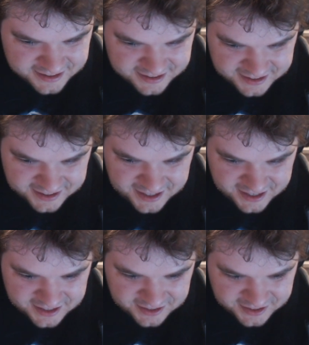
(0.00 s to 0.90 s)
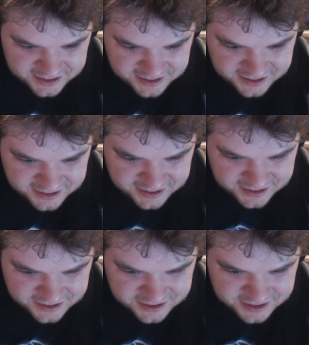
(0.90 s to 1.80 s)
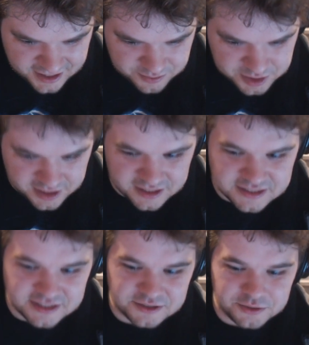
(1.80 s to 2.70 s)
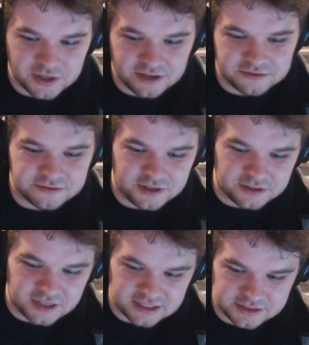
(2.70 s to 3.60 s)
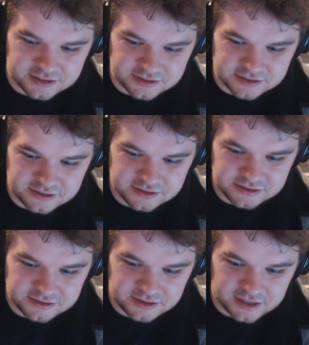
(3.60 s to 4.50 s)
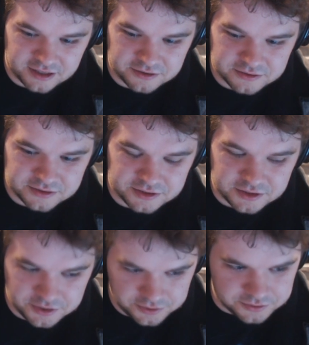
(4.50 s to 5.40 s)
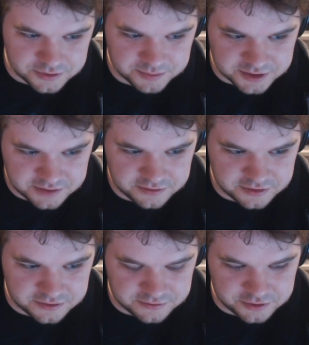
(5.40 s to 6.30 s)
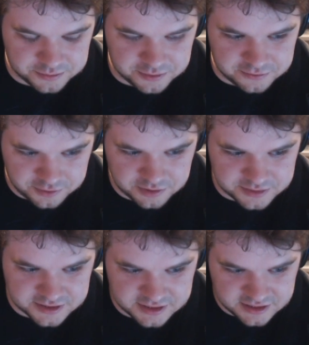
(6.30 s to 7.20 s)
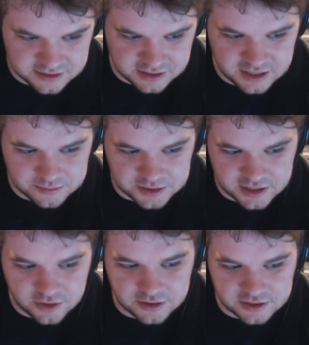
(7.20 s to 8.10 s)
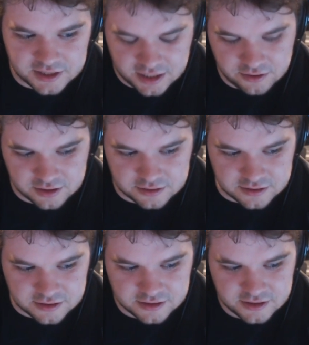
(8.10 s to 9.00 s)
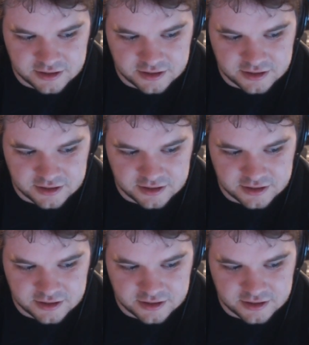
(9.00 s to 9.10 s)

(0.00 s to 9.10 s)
Yeah, and I guess I do have a lot to thank to you specifically for your performance in the game to carry the character.